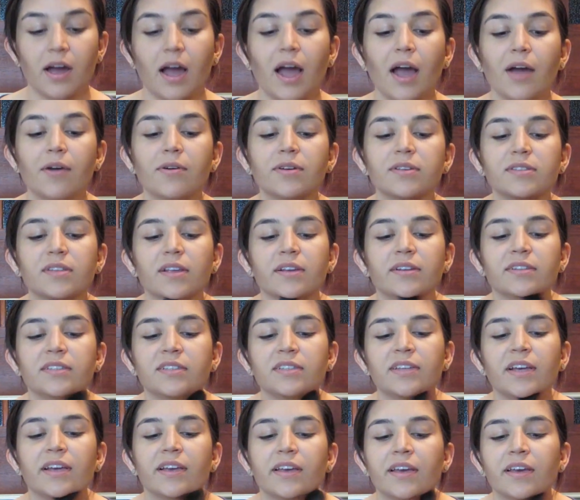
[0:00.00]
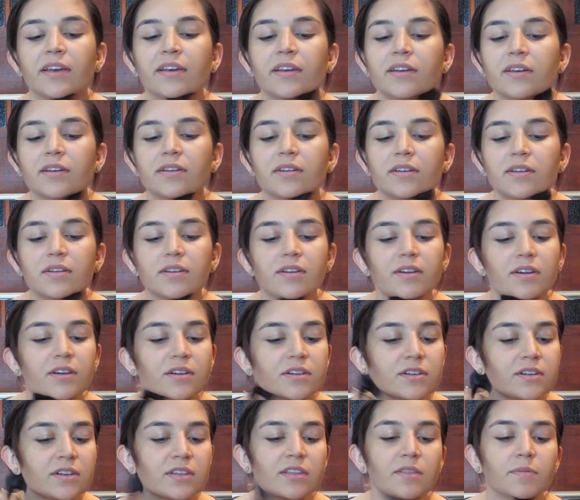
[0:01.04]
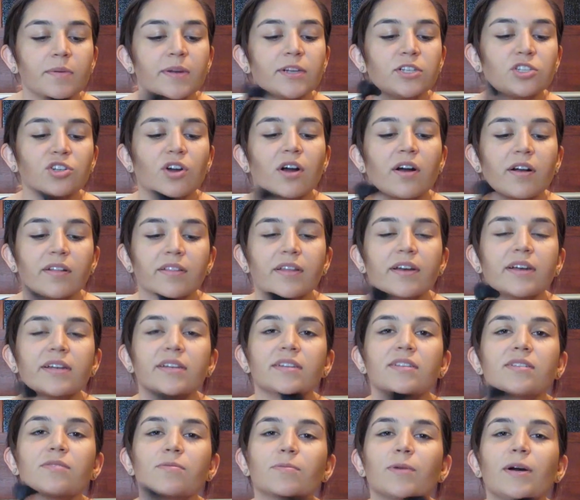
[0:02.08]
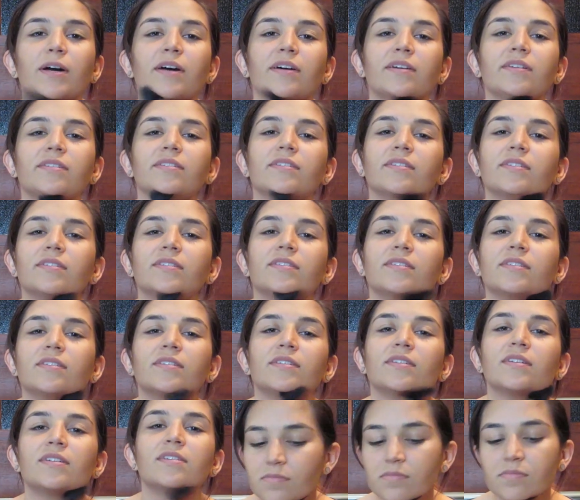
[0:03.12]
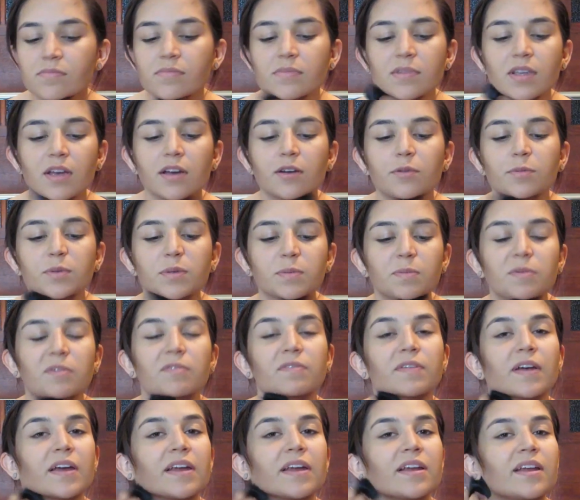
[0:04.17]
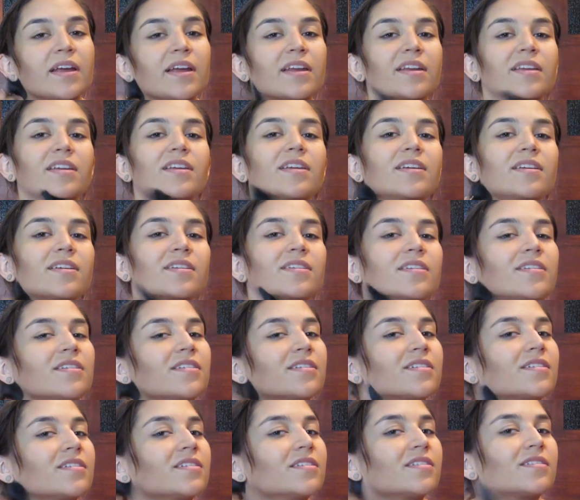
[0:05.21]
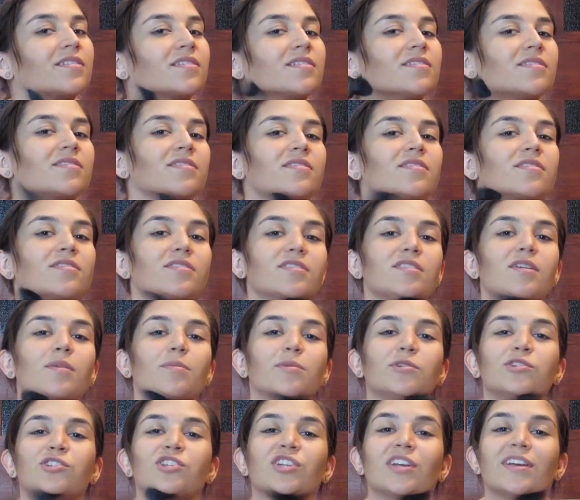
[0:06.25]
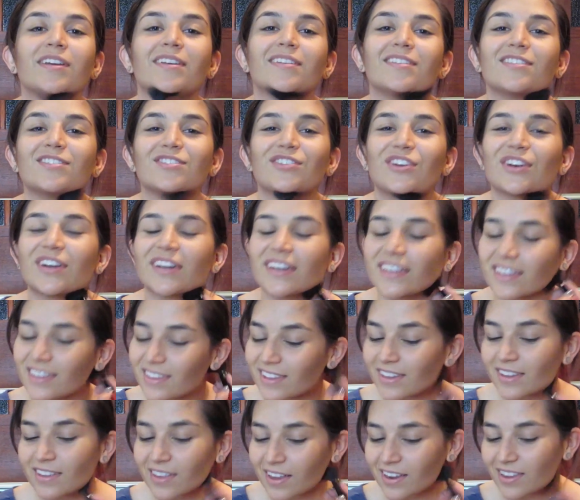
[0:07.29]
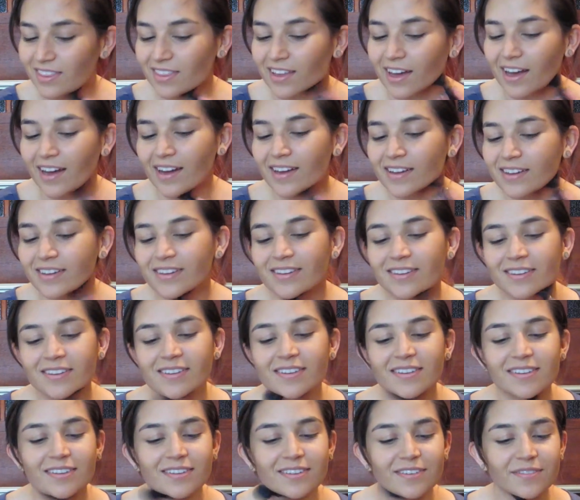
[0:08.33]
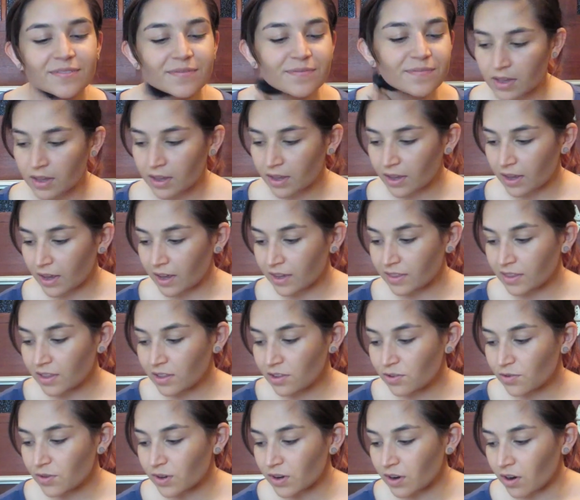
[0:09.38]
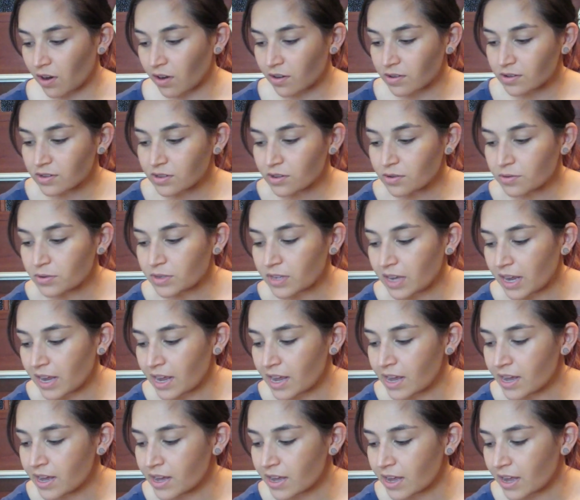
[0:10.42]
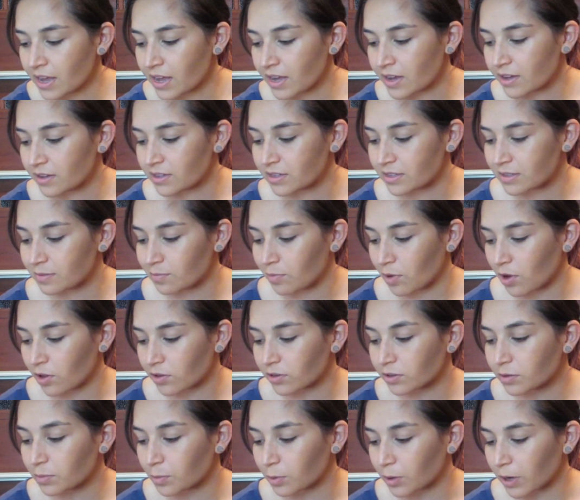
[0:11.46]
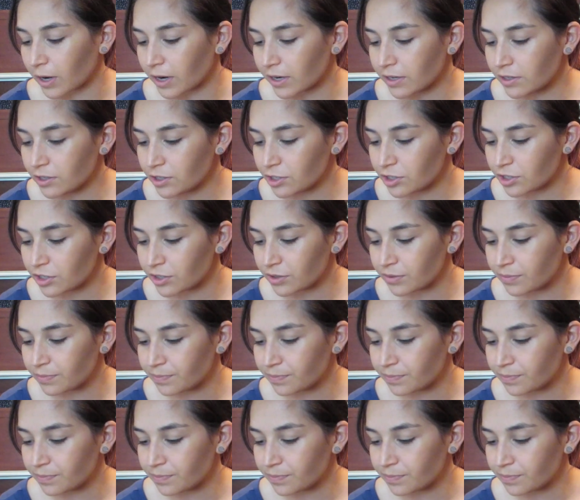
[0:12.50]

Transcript: I always like to take it underneath my jawline as well. It helps prevent any double chins or anything like that. And then you can also take a smaller brush,